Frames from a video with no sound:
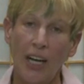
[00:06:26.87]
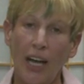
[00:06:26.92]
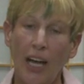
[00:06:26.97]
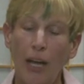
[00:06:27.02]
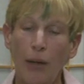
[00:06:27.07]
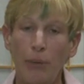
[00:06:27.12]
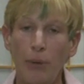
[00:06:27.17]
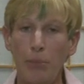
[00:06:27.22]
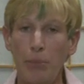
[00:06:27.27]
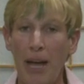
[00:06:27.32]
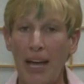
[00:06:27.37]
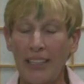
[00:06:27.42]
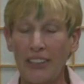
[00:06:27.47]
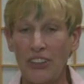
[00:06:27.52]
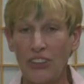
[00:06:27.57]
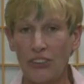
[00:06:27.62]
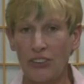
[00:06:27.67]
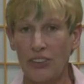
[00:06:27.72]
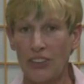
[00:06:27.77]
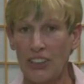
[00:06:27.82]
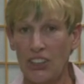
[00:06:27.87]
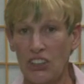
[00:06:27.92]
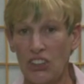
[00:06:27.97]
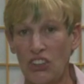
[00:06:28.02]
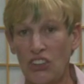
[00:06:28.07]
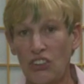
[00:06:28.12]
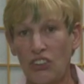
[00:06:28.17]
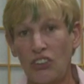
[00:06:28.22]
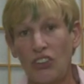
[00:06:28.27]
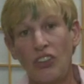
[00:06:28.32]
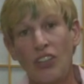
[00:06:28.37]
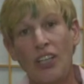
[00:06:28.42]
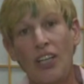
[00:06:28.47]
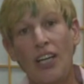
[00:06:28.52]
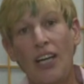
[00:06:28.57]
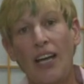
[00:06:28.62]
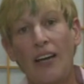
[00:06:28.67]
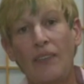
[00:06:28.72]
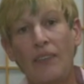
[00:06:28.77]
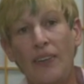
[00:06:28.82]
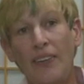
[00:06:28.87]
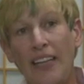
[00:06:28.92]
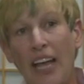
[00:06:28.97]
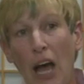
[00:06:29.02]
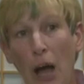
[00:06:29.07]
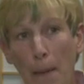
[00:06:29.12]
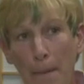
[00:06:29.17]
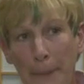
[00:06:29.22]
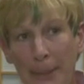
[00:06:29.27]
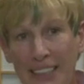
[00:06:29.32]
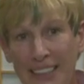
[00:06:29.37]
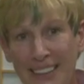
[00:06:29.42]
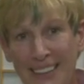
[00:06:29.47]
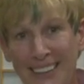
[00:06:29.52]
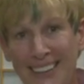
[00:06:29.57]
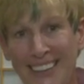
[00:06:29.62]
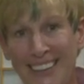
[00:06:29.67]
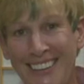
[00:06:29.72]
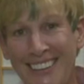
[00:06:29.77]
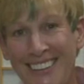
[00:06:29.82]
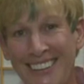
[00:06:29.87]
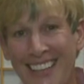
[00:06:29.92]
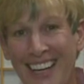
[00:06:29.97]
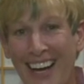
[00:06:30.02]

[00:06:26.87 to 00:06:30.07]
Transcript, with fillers: I'm a master teacher. And what that means is